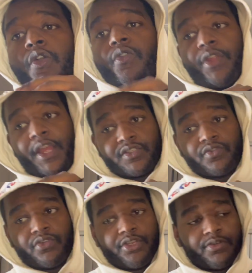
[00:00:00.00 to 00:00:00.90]
nice
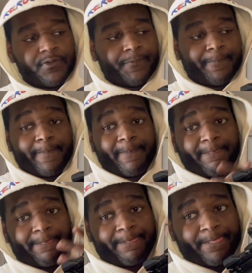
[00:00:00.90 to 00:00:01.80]
oil.
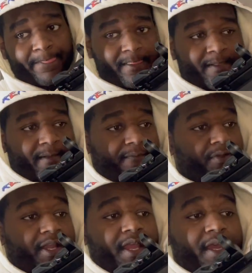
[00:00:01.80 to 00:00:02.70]

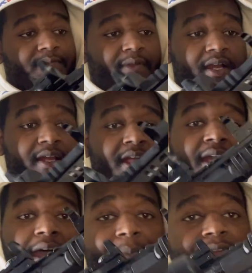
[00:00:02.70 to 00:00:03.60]
If your gas block,
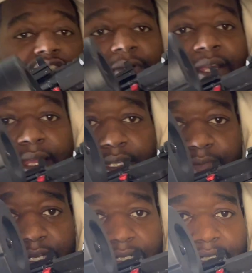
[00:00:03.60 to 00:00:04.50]
I make sure my gas
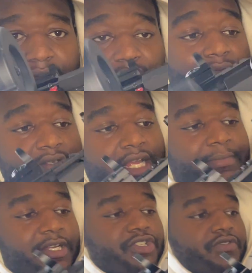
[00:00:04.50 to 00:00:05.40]
block is tight every time
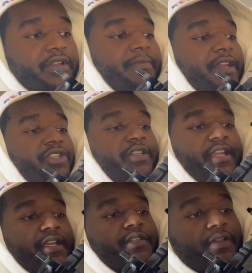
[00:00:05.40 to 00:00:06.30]
I shoot it. Make sure
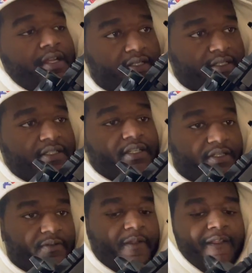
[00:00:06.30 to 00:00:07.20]
your gas block is
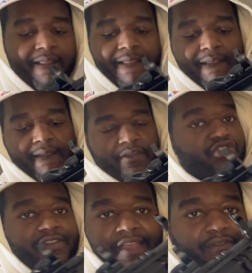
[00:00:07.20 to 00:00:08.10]
still you
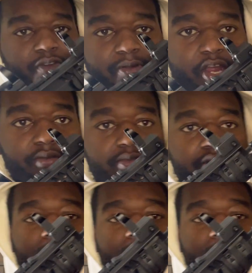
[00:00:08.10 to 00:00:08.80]
shouldn't have no problems.